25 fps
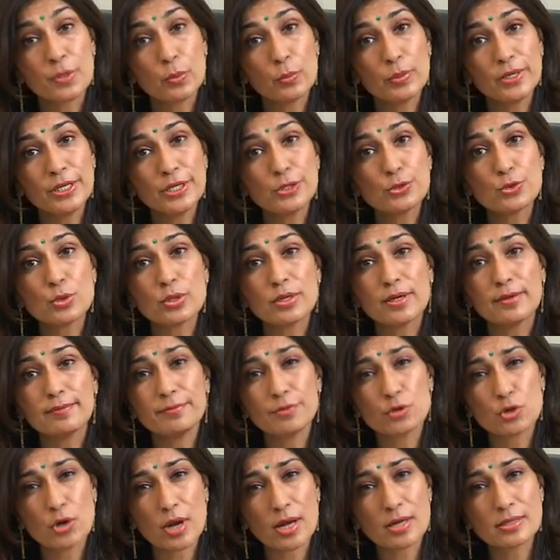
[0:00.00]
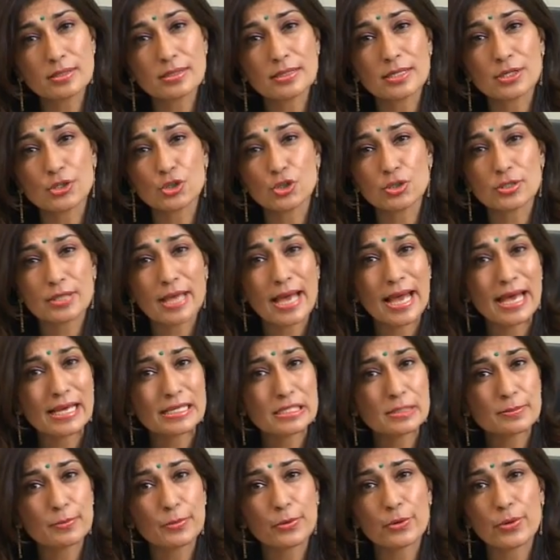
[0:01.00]
we need to give drugs such as
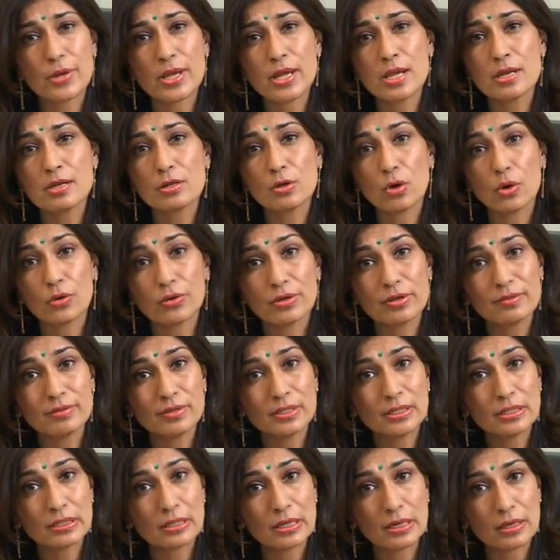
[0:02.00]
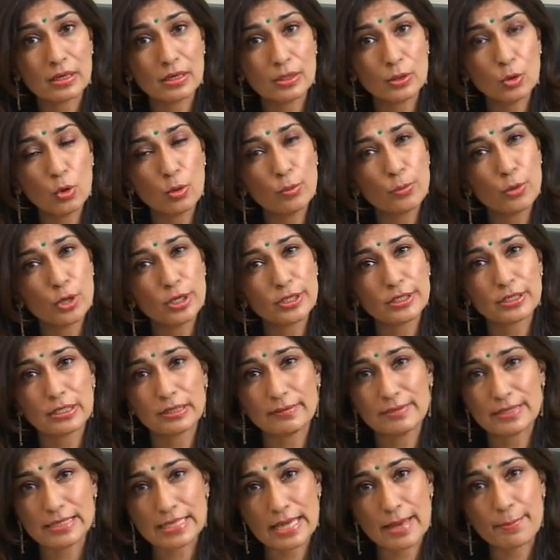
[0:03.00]
aspirin or even low
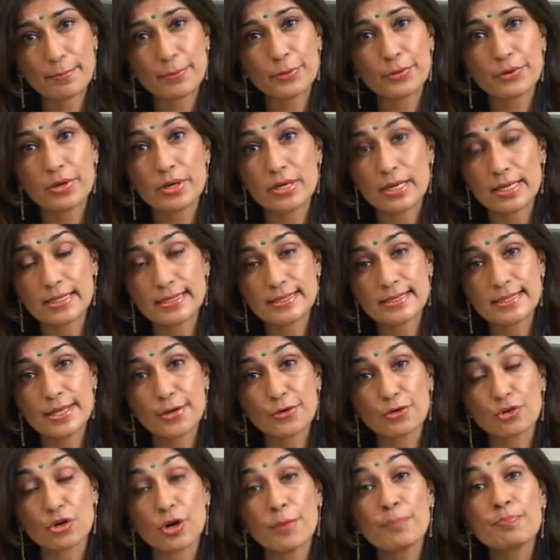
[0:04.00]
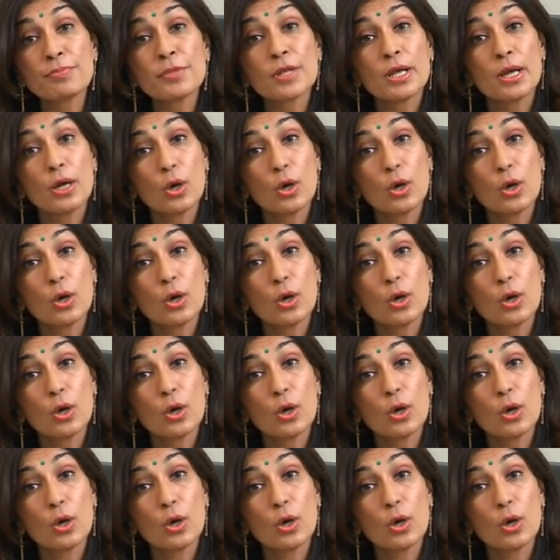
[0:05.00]
molecular weight heparin, etc.